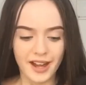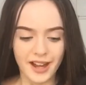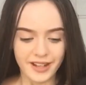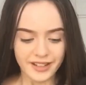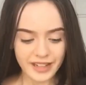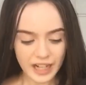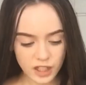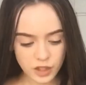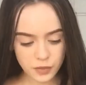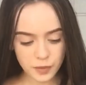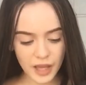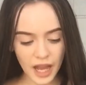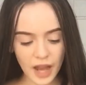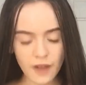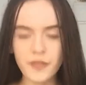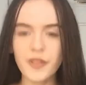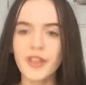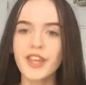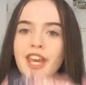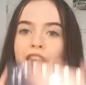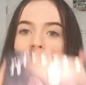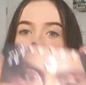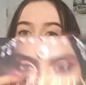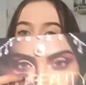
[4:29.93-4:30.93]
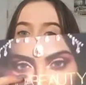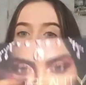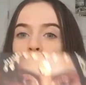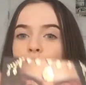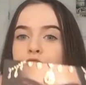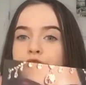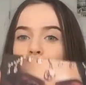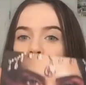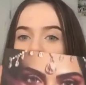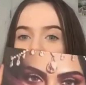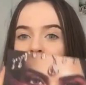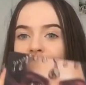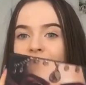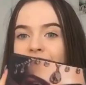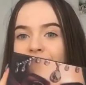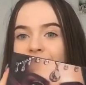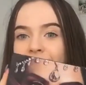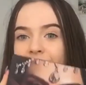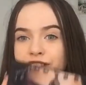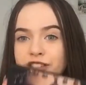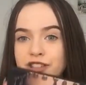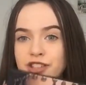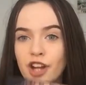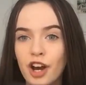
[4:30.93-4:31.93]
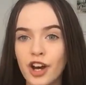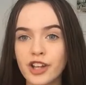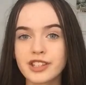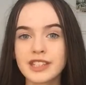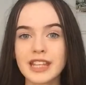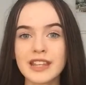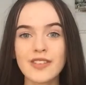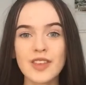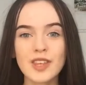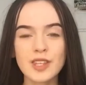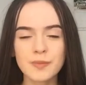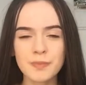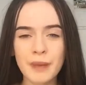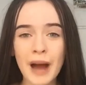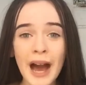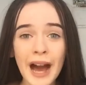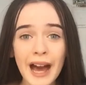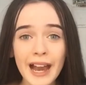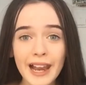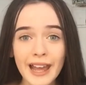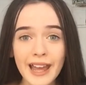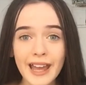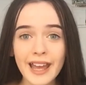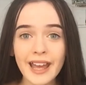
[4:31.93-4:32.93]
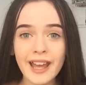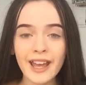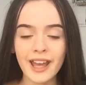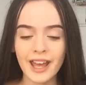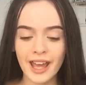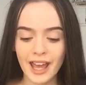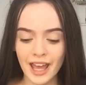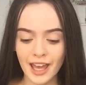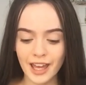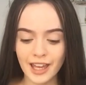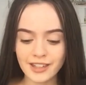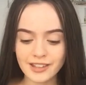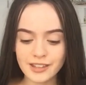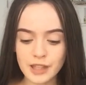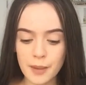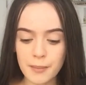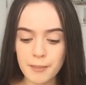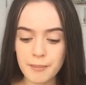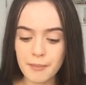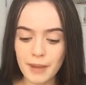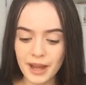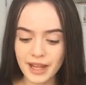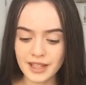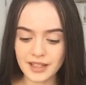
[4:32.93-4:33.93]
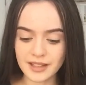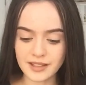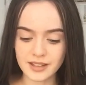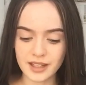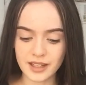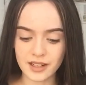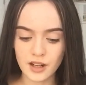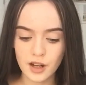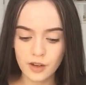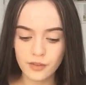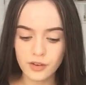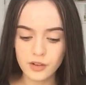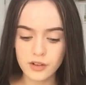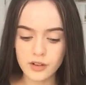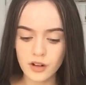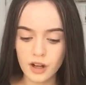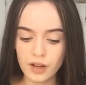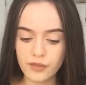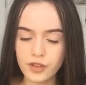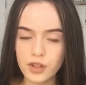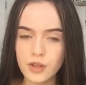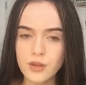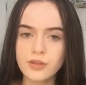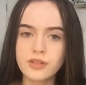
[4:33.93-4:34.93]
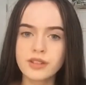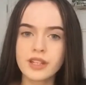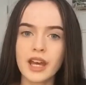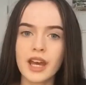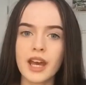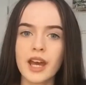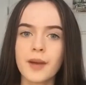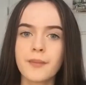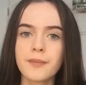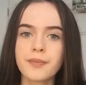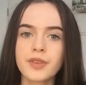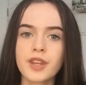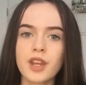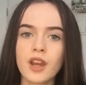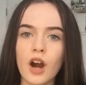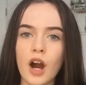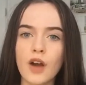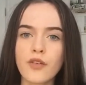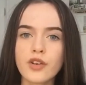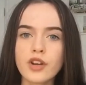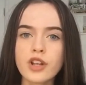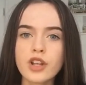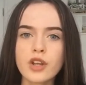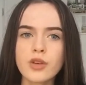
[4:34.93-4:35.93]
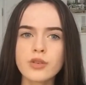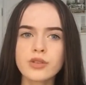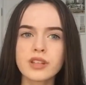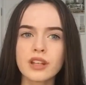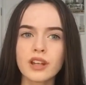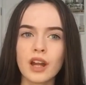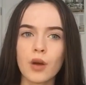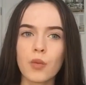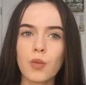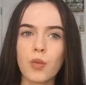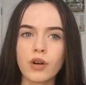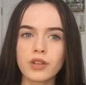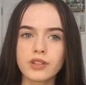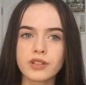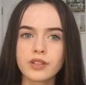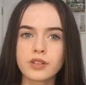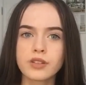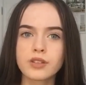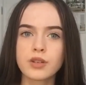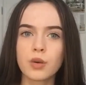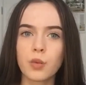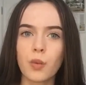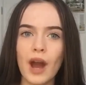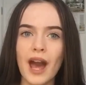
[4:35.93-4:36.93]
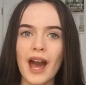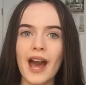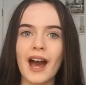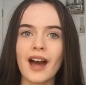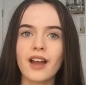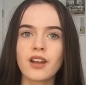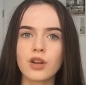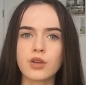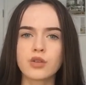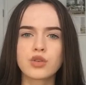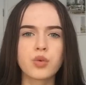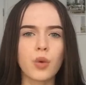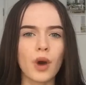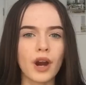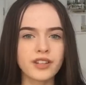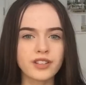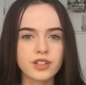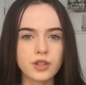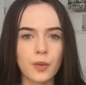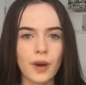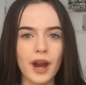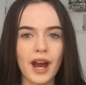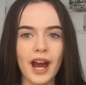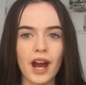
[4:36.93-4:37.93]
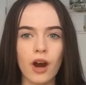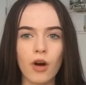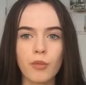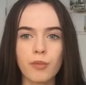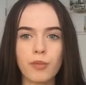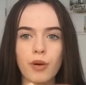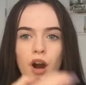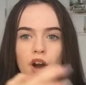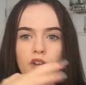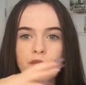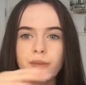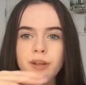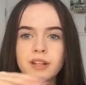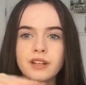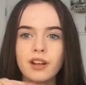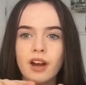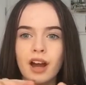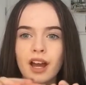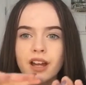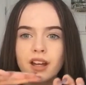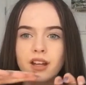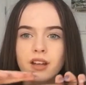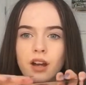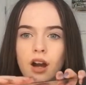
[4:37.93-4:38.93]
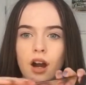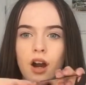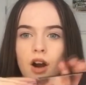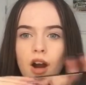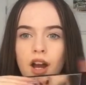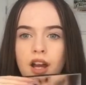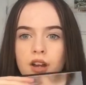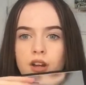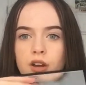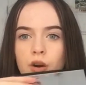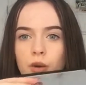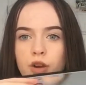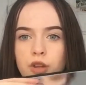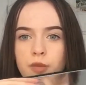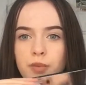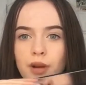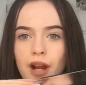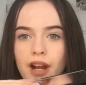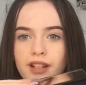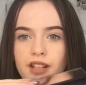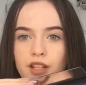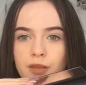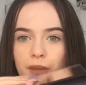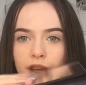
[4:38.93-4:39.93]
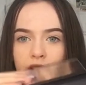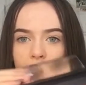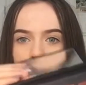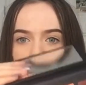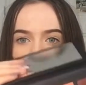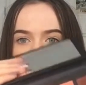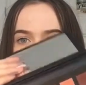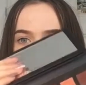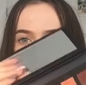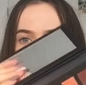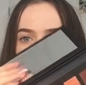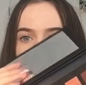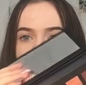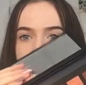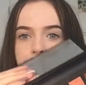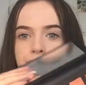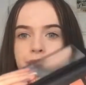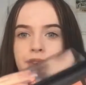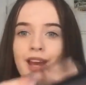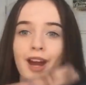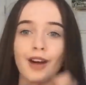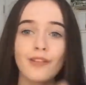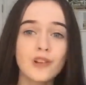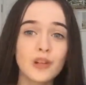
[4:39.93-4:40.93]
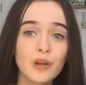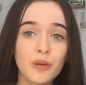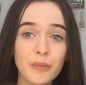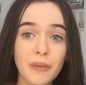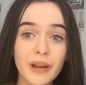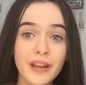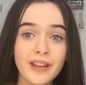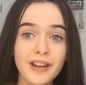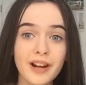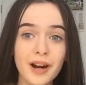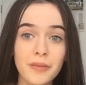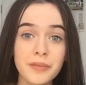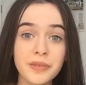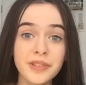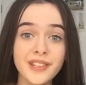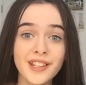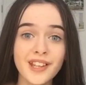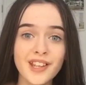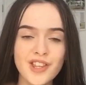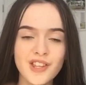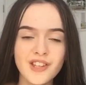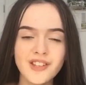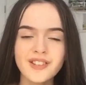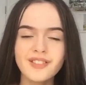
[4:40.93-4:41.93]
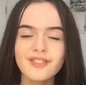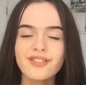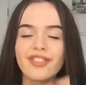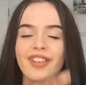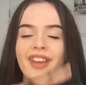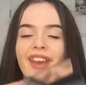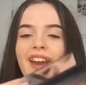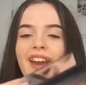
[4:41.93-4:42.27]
Next, we have the Huda Beauty Desert Dusk. This palette is amazing. I've only used it twice to wear out. But I've been like, I always practice makeup at home. Have a little makeup session.